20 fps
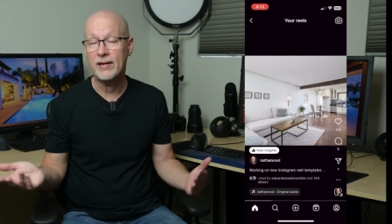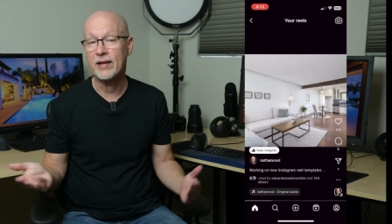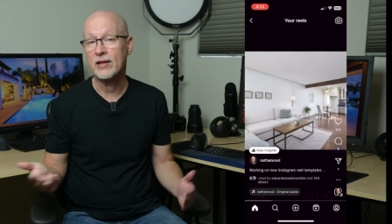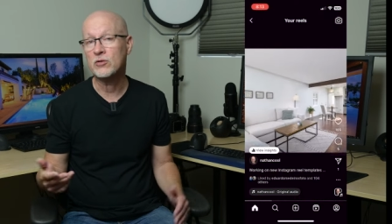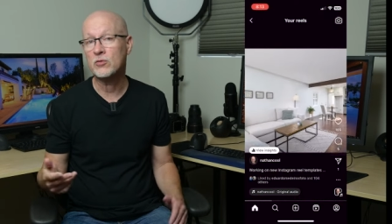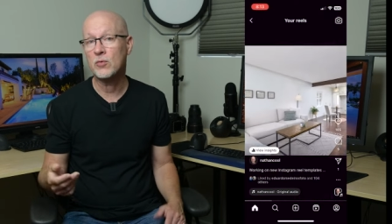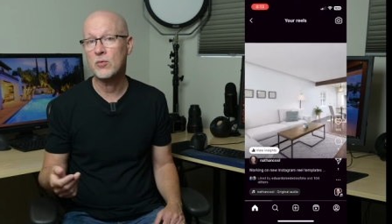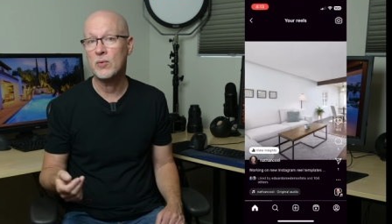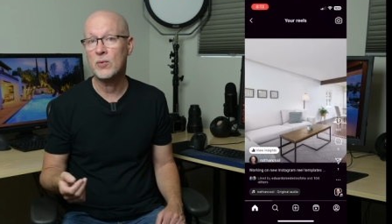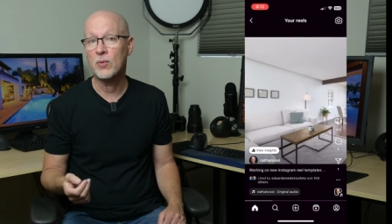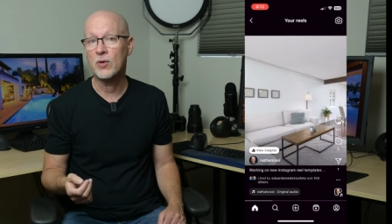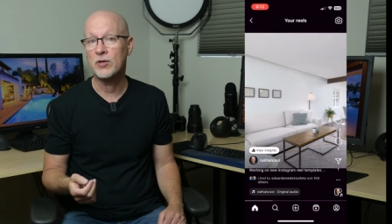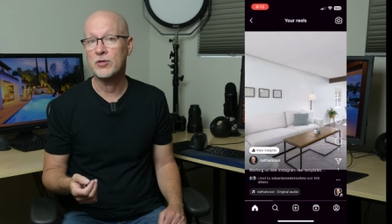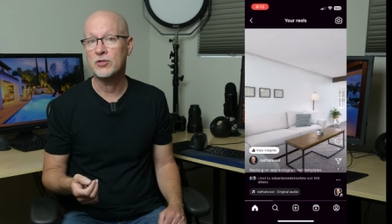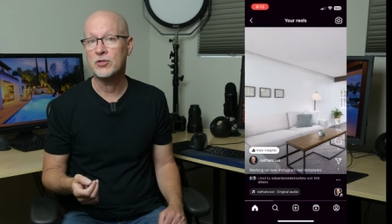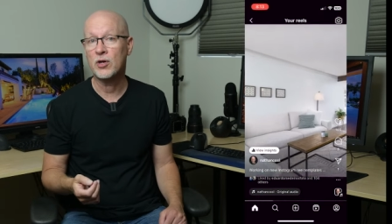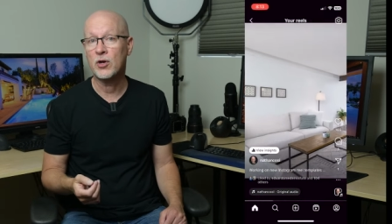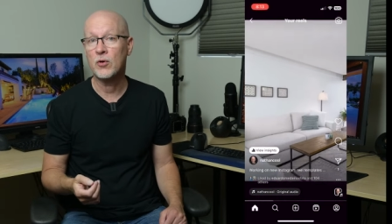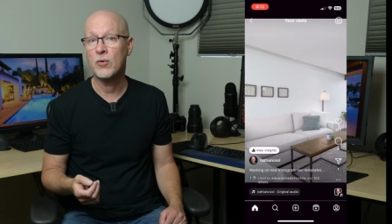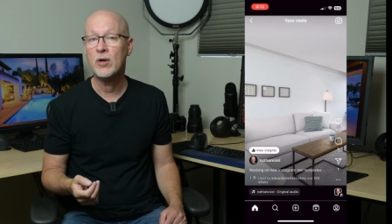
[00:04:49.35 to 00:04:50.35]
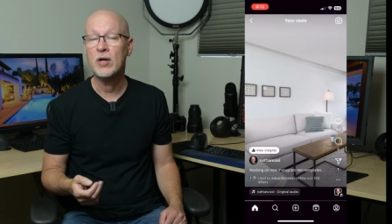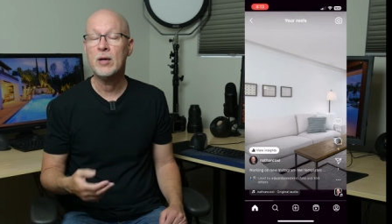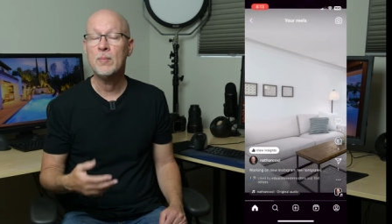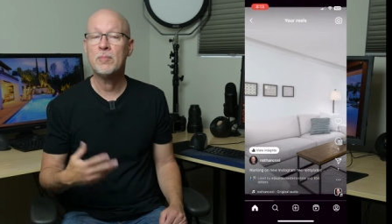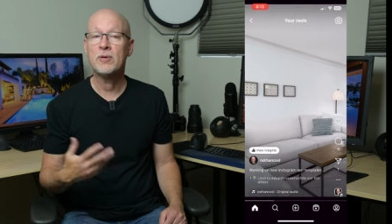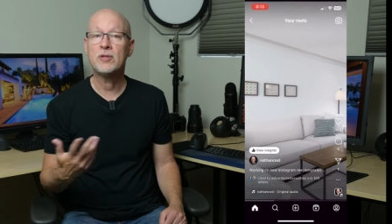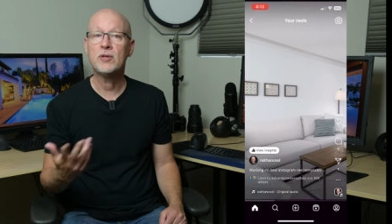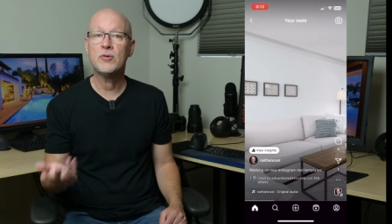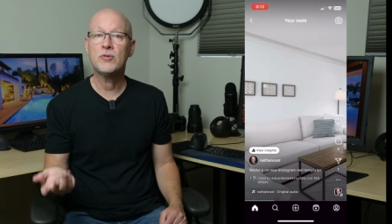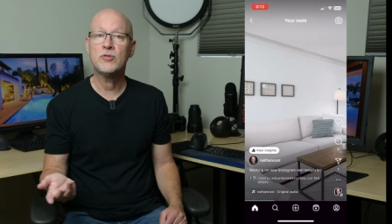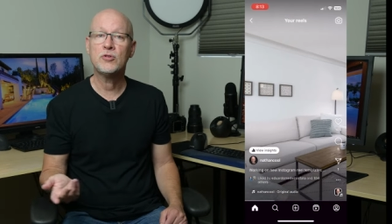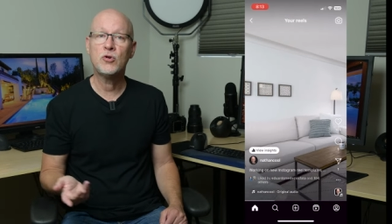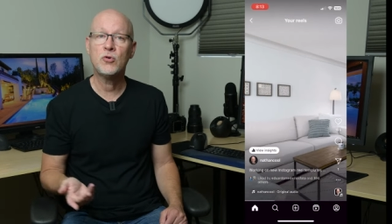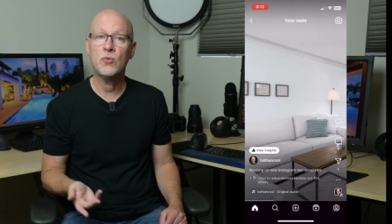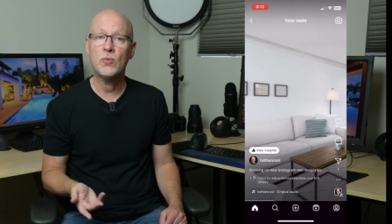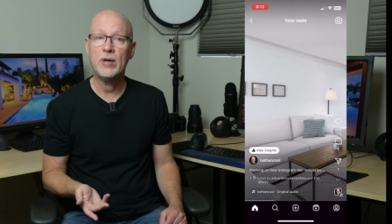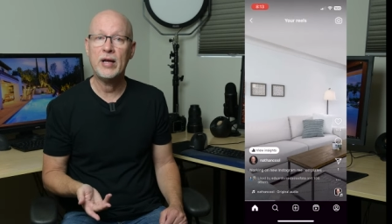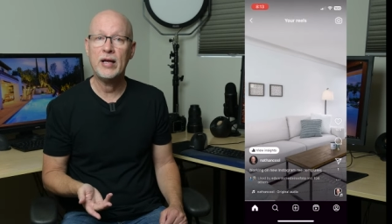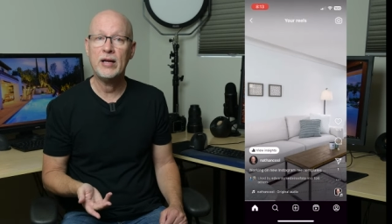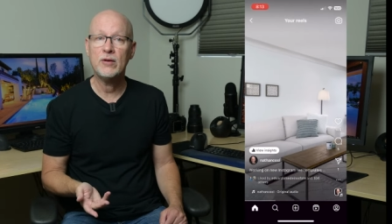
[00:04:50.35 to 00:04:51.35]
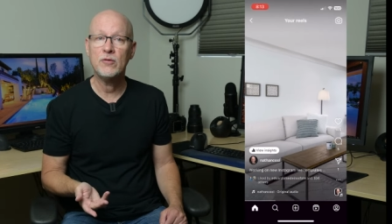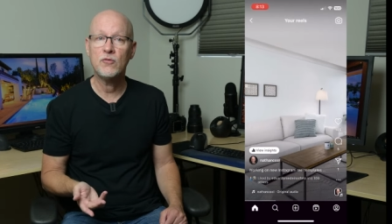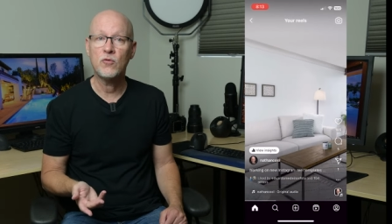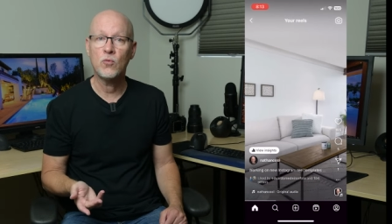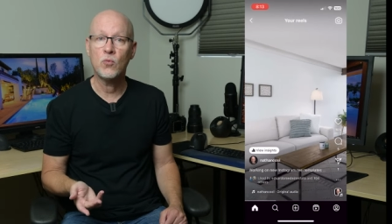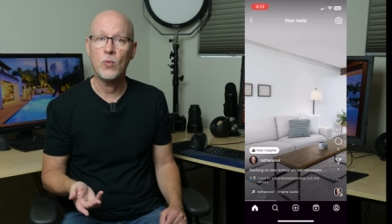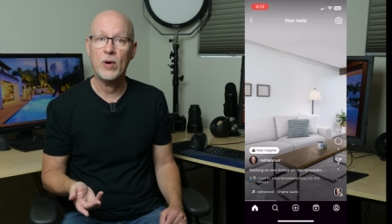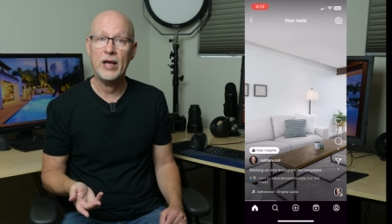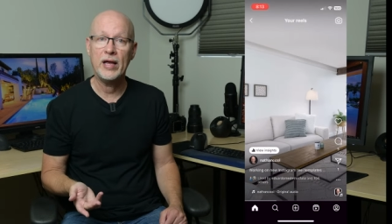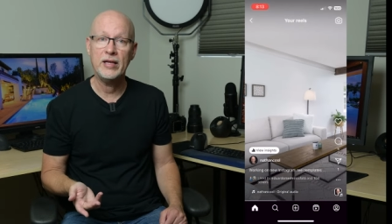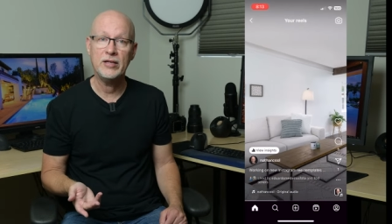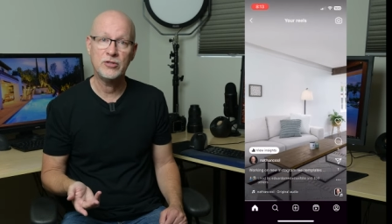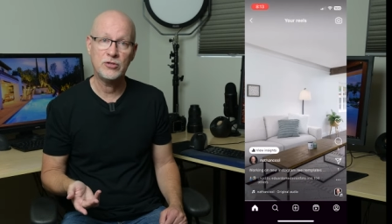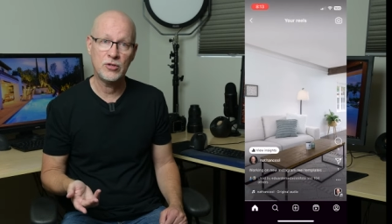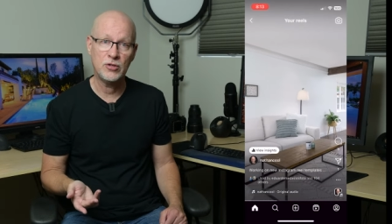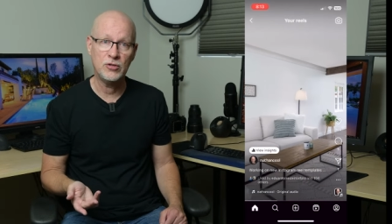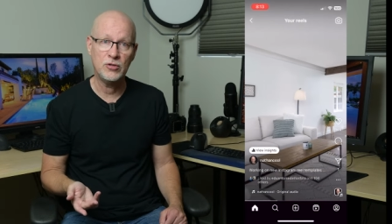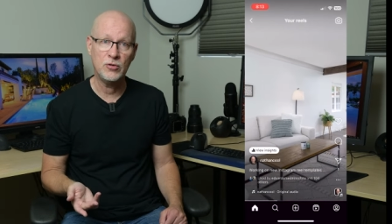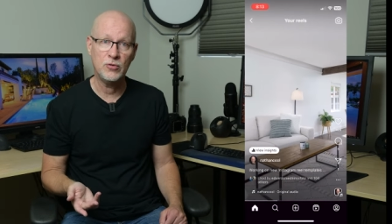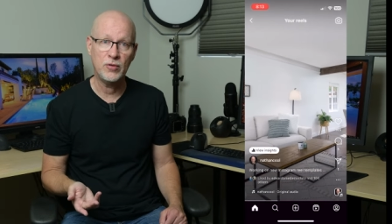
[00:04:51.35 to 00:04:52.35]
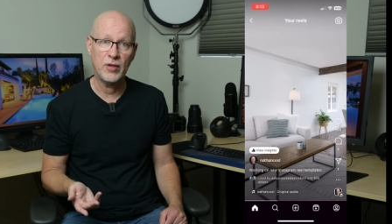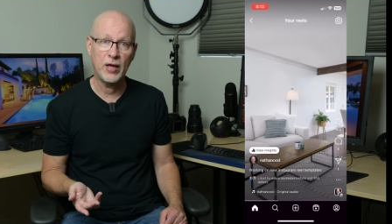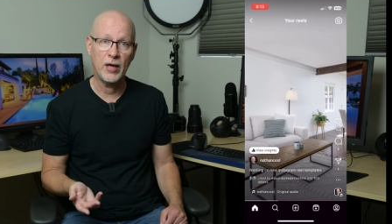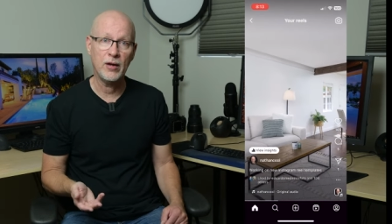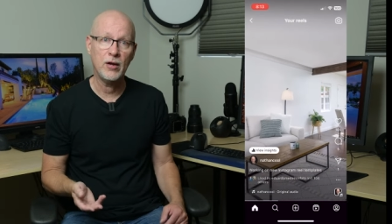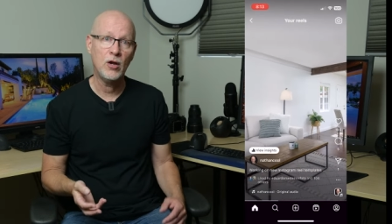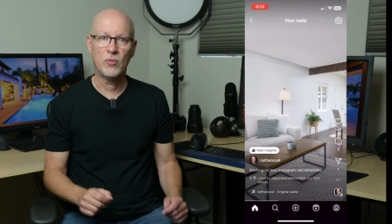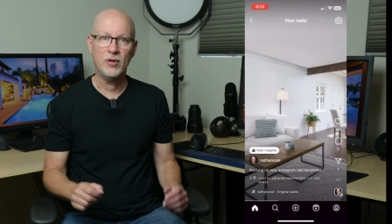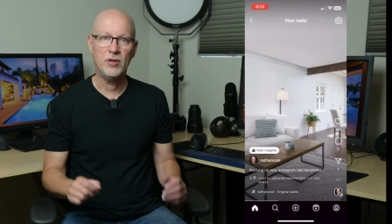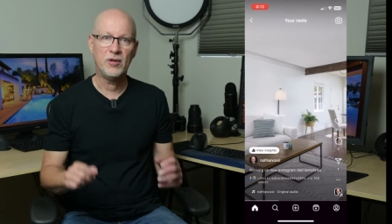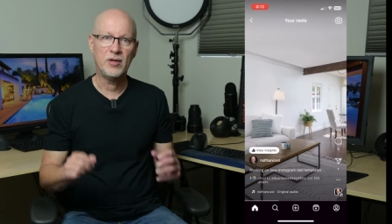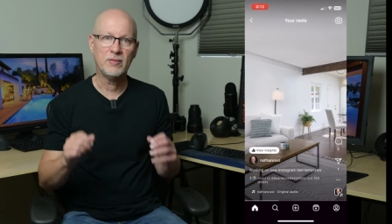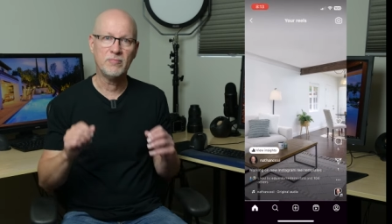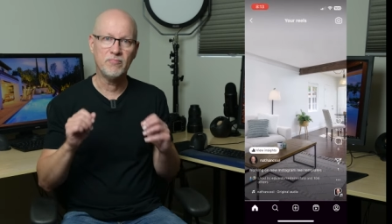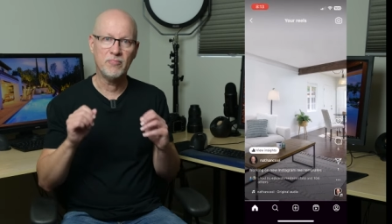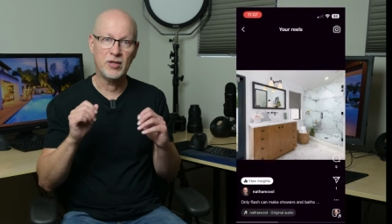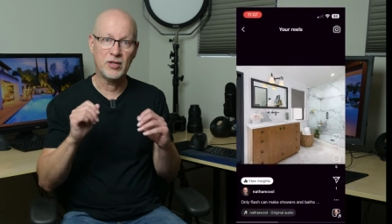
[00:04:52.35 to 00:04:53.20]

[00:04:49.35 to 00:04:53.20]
That's what we want to show, but there's creative ways to do that where you can